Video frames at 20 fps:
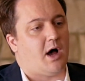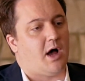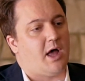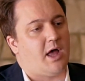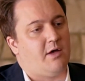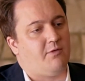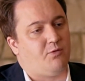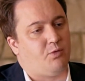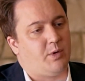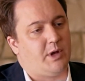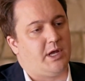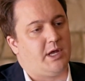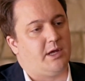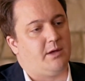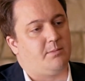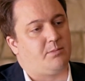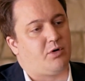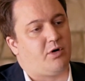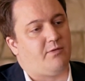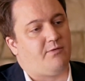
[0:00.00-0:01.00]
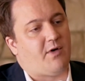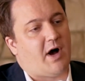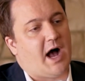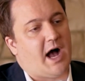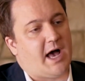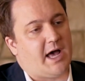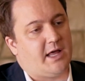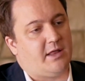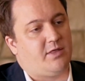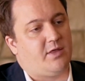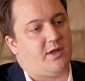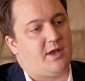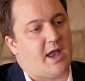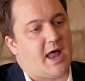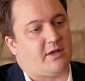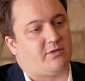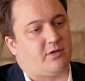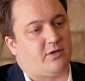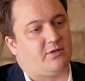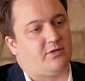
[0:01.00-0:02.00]
if we provide the
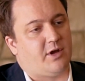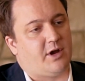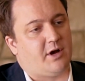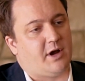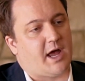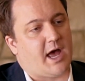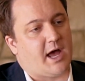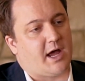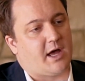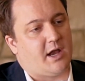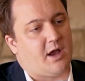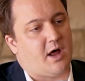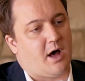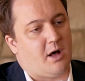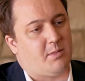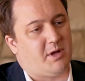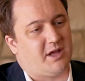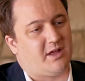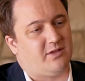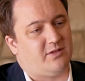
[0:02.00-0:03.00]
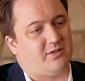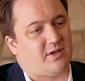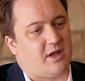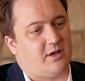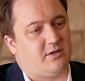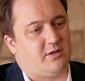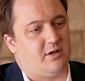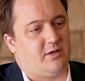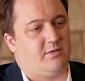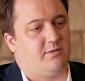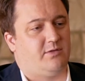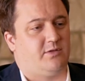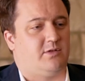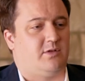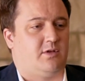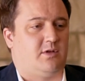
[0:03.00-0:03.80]
necessary economic incentives.